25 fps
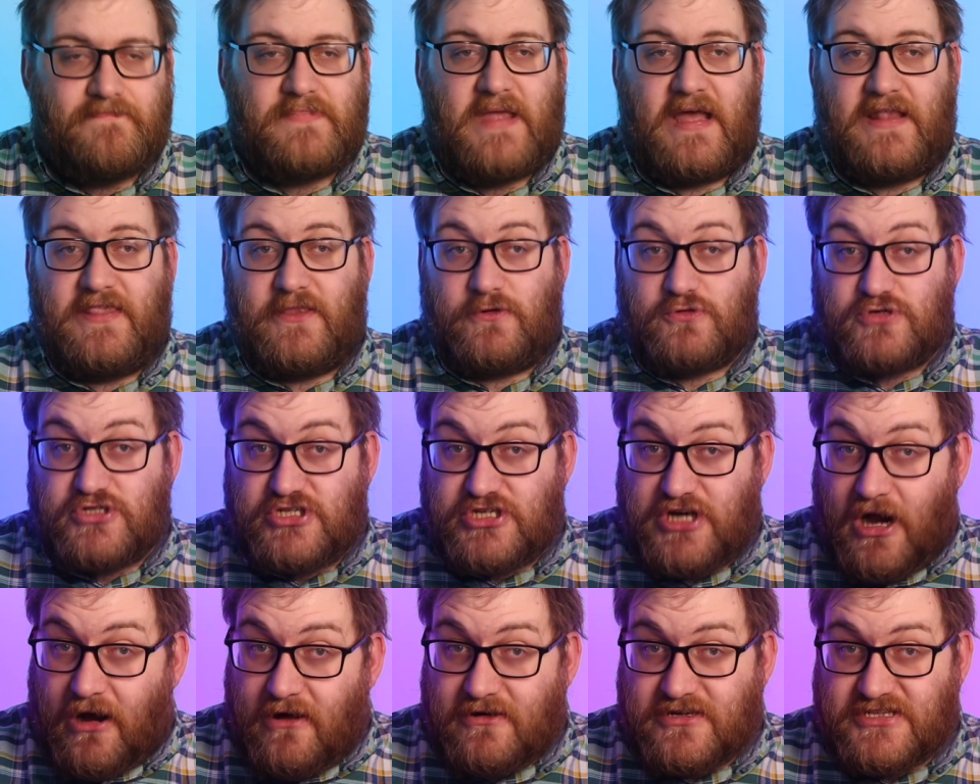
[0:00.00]
and they'll
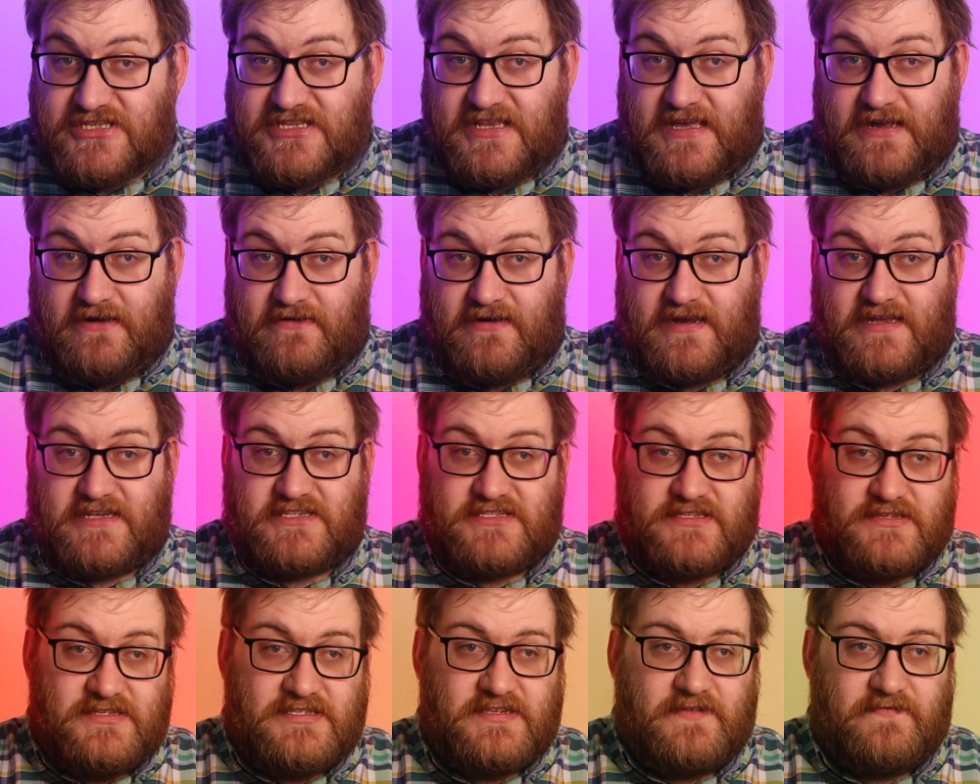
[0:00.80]
charge there
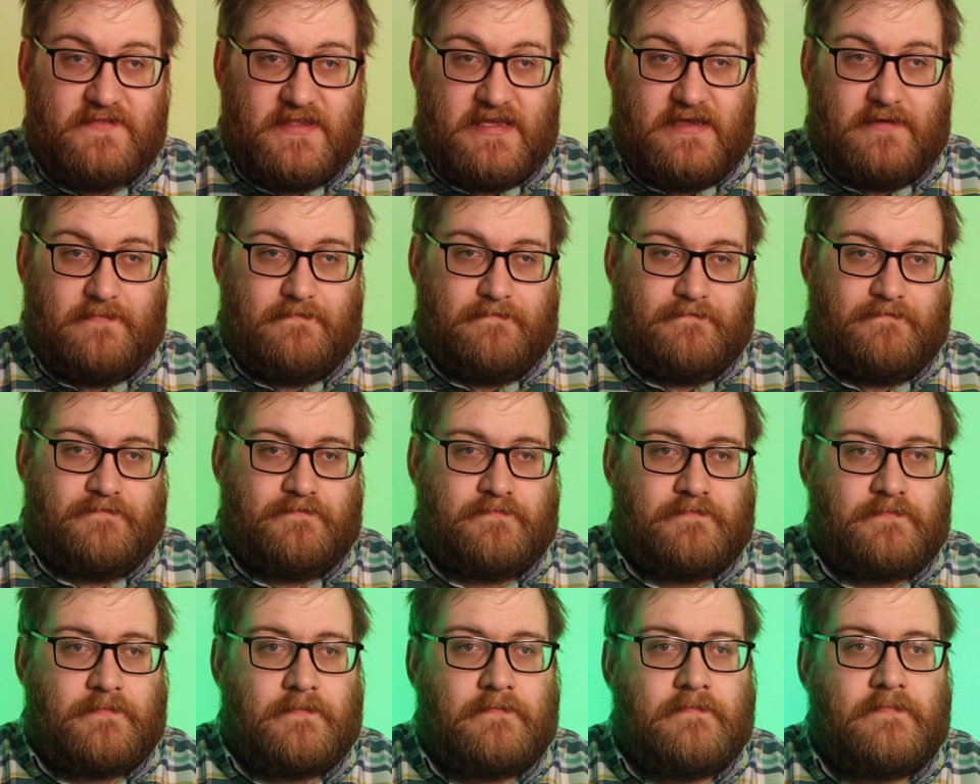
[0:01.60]
exclusively.
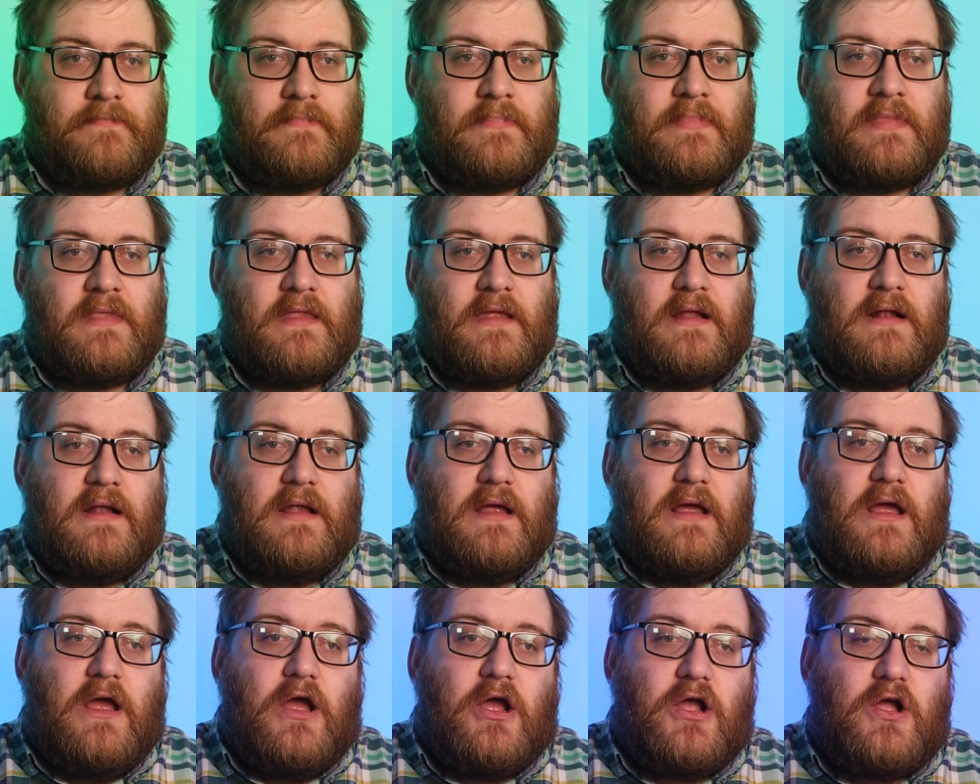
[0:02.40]

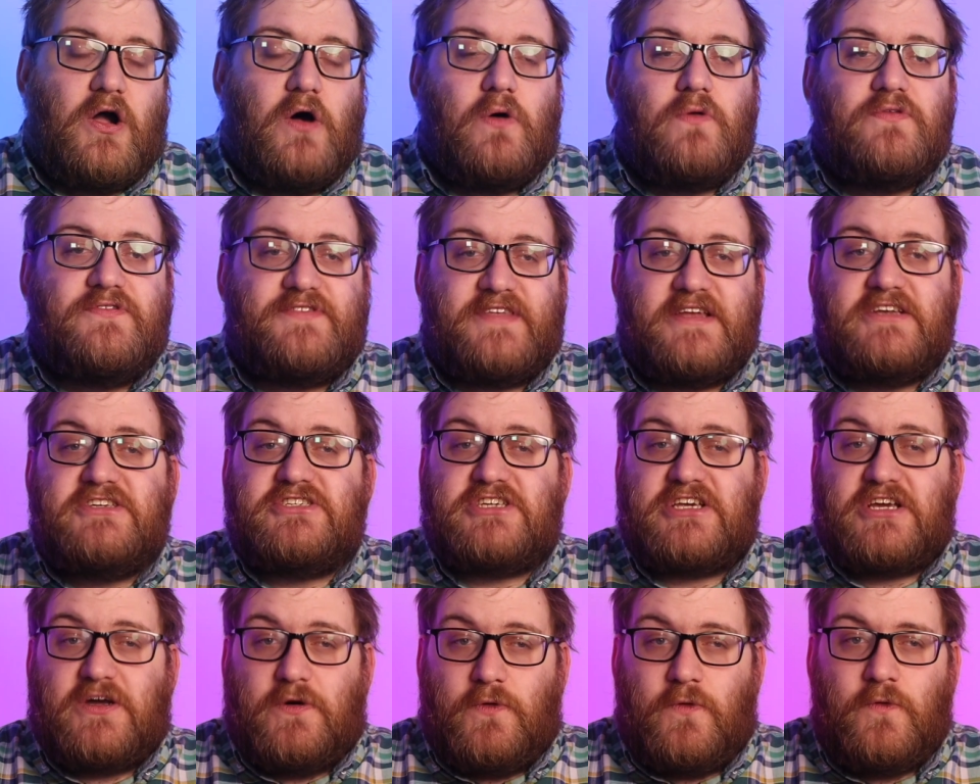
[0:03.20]
Called
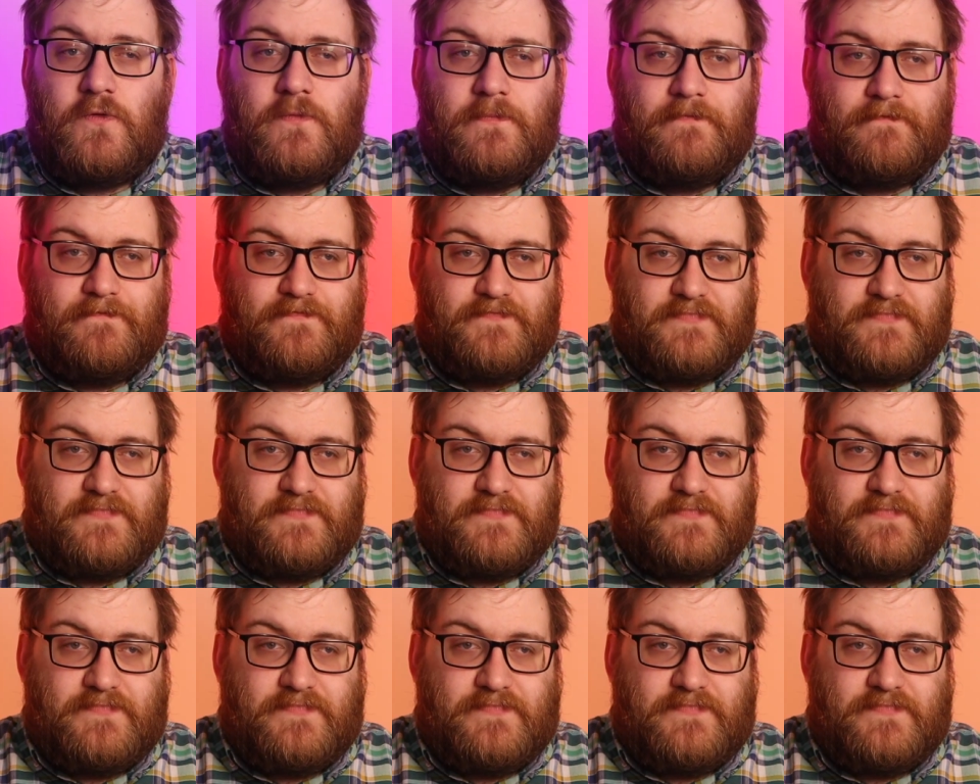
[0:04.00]
DigiGo,